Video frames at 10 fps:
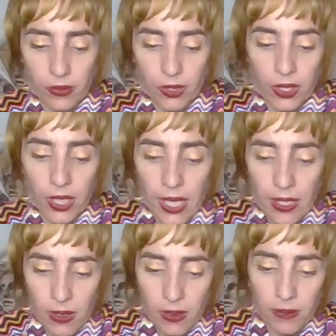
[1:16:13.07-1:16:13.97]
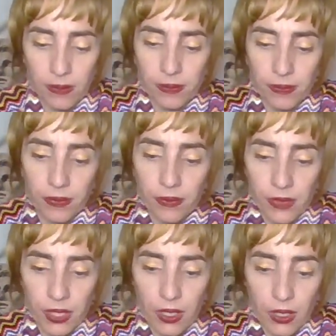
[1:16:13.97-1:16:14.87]
Yes,
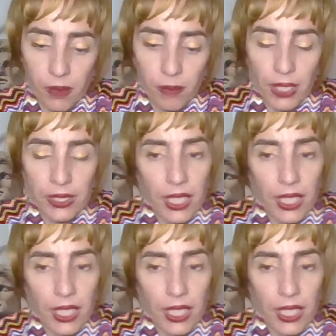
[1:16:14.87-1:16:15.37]
but